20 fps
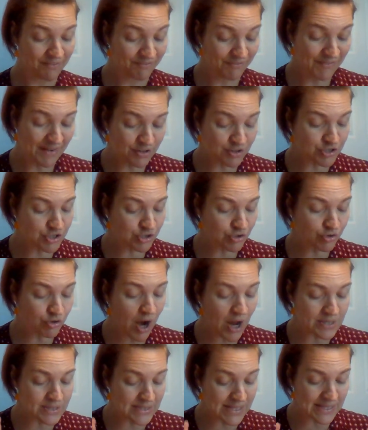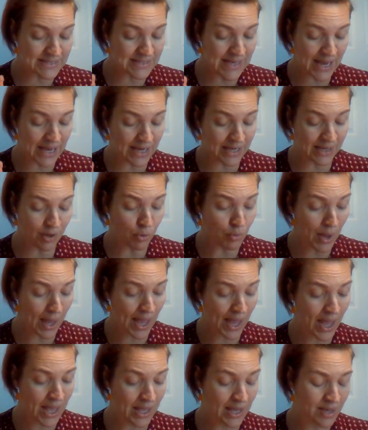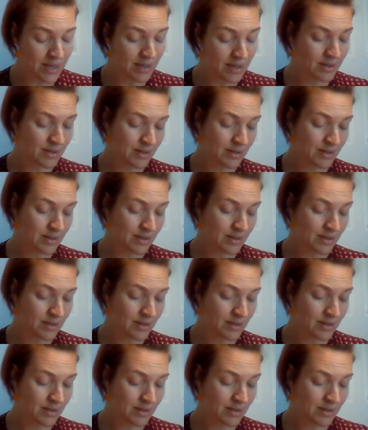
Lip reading: Fingers crossed they say okay.